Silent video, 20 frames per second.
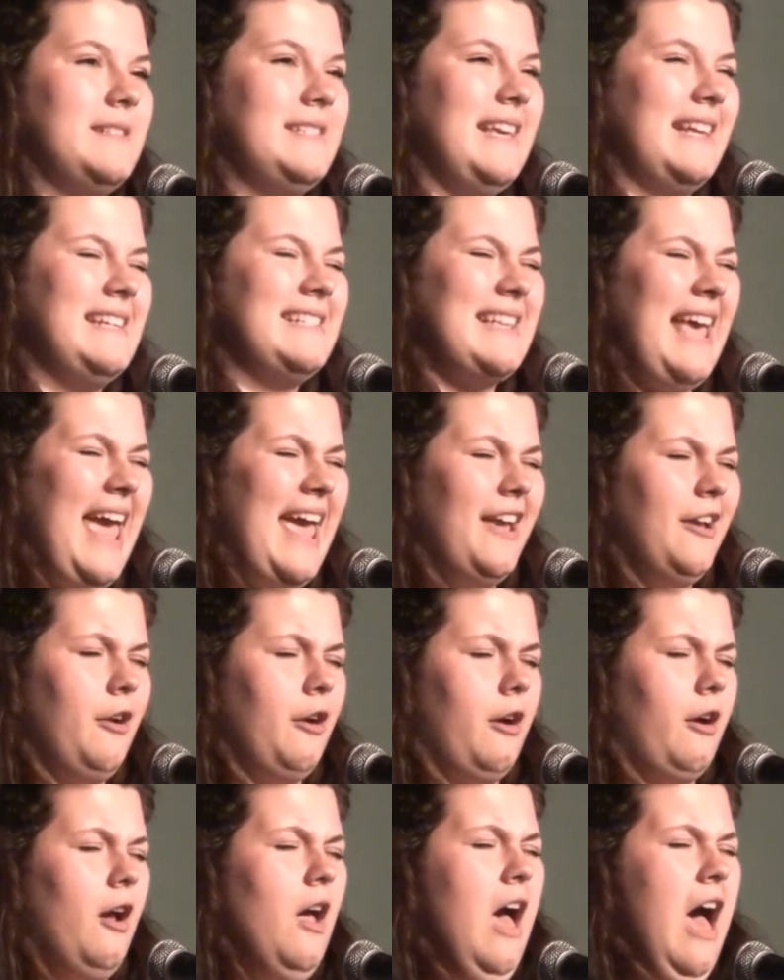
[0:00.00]
set his
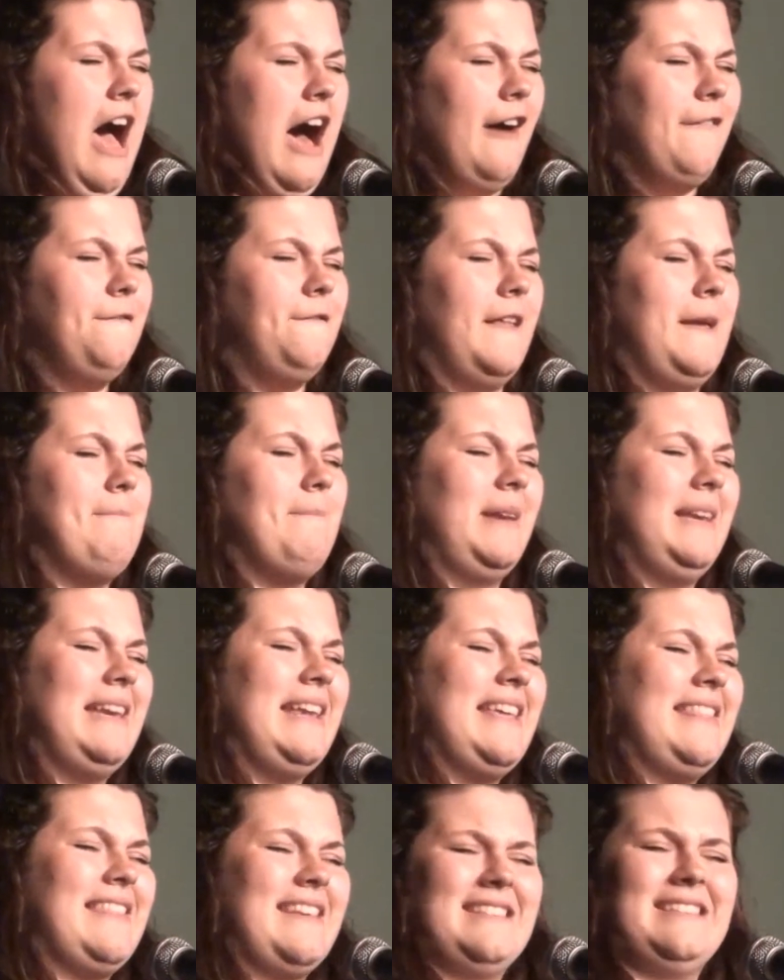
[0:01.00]
anger aflame
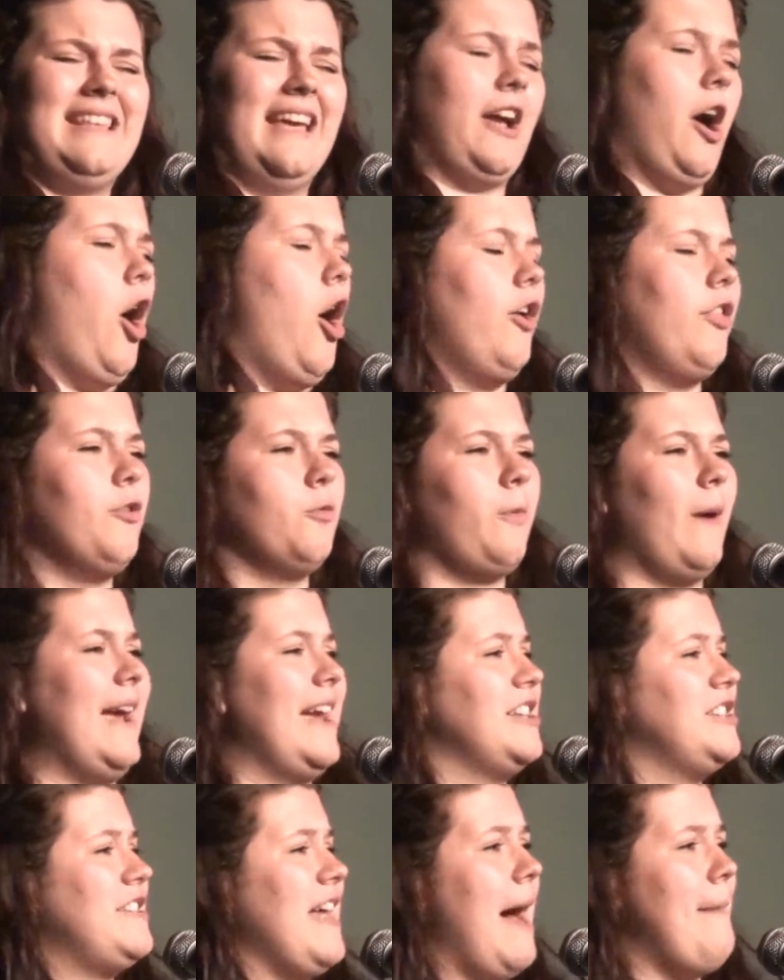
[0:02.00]
beneath us like all the
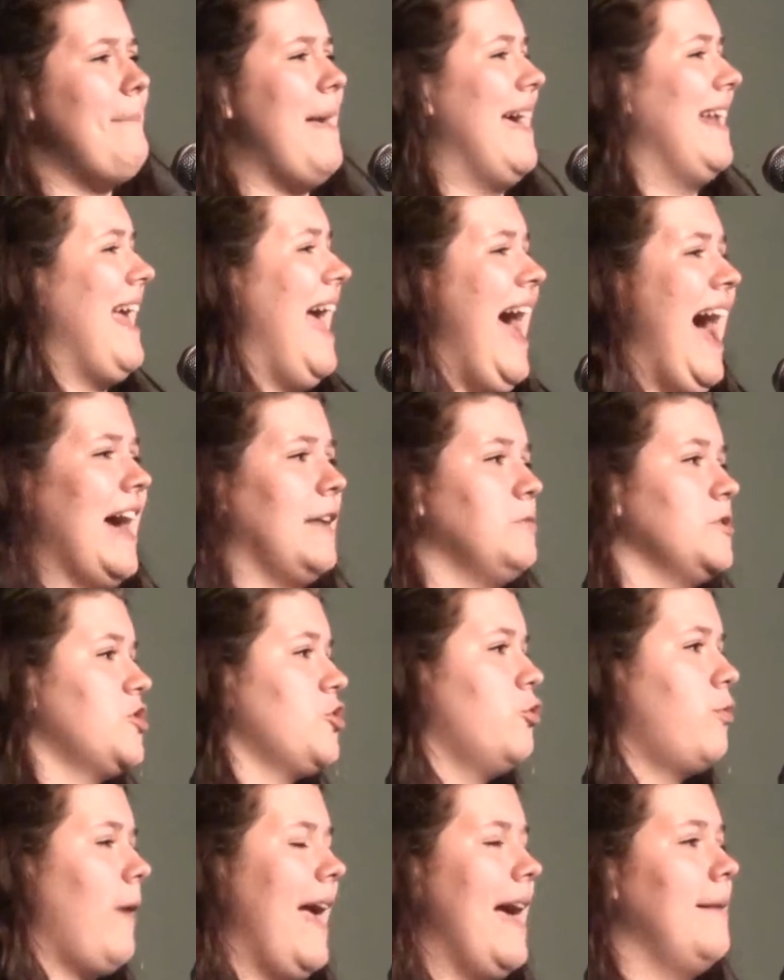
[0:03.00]
rage that man had
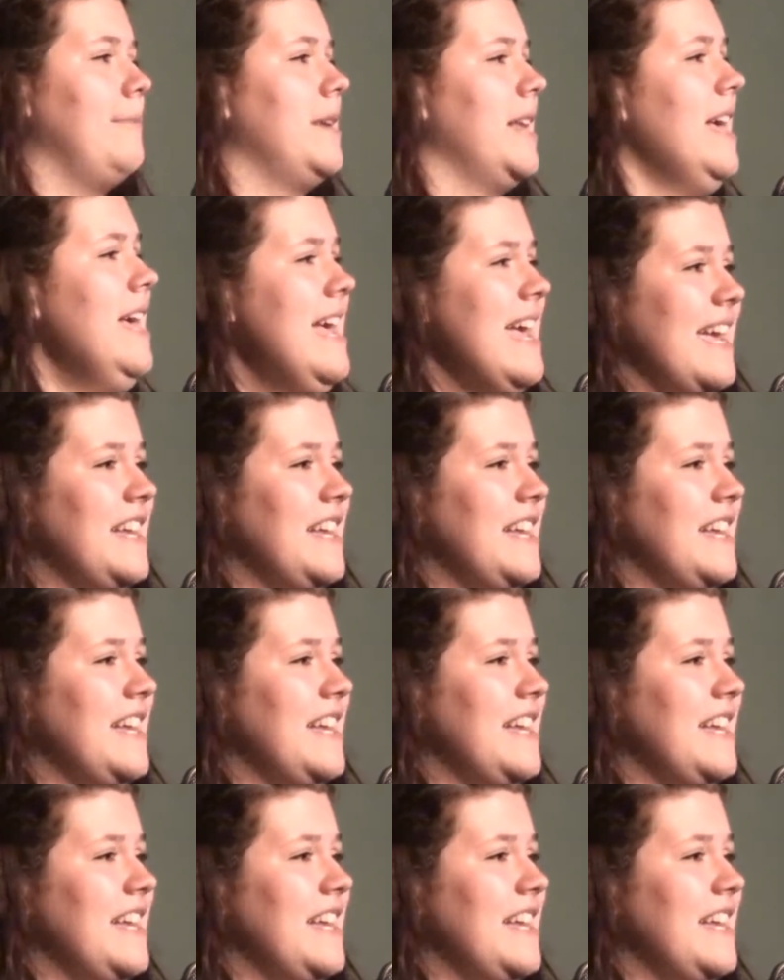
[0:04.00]
was crammed